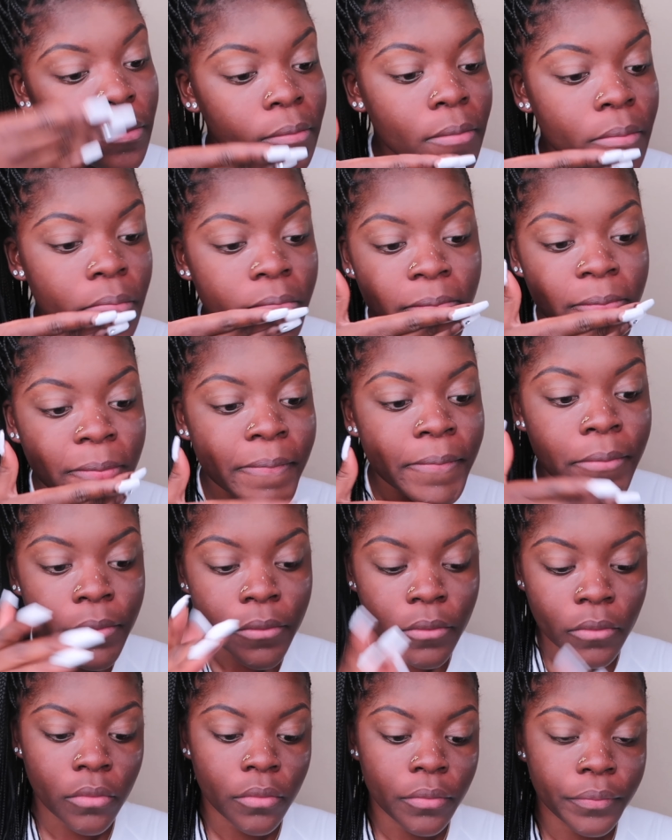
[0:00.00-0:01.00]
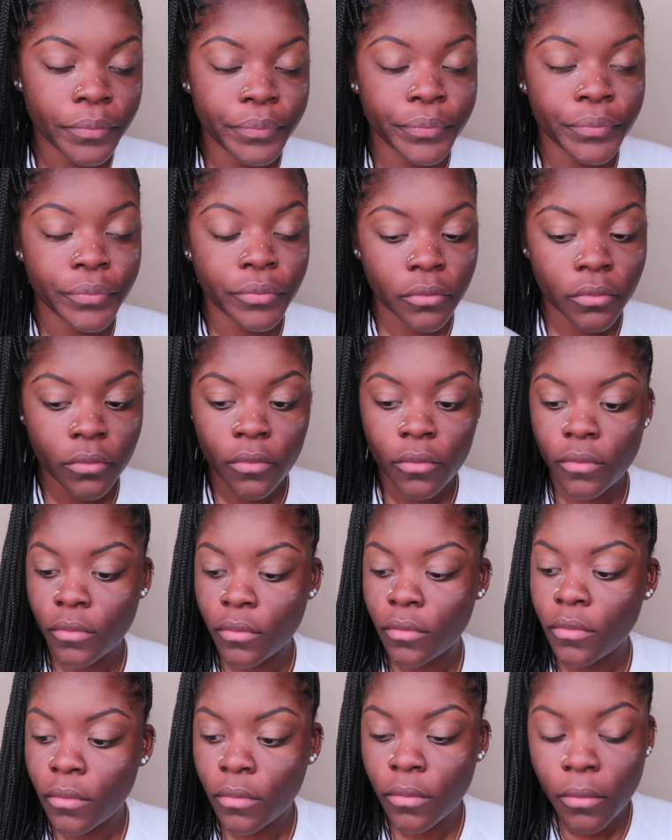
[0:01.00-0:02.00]
we're gonna keep going.
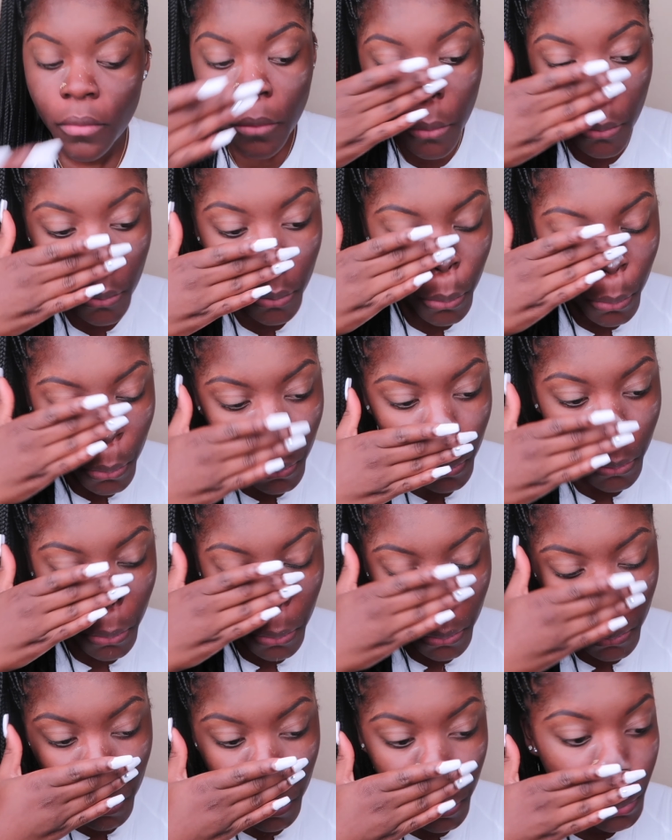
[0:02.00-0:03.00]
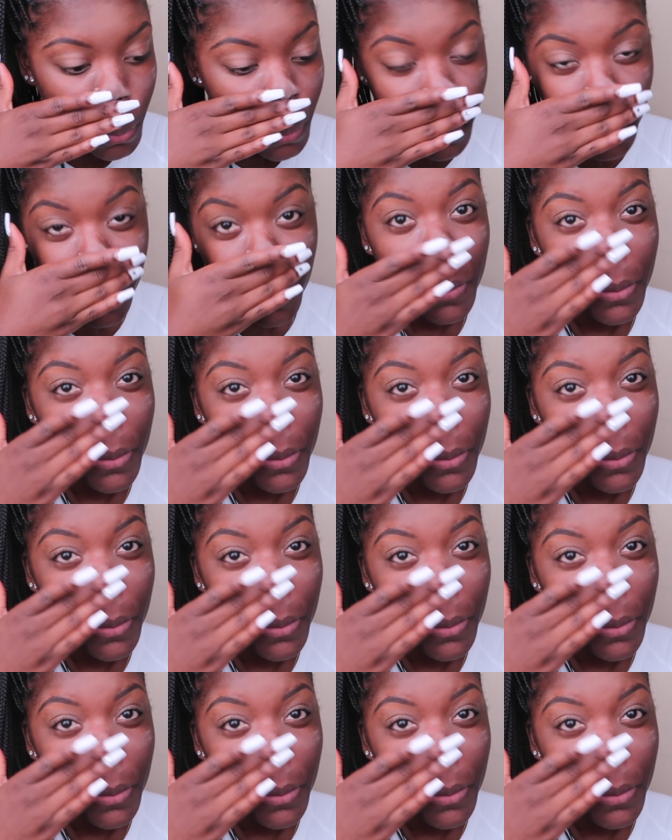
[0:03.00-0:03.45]
So the white powder goes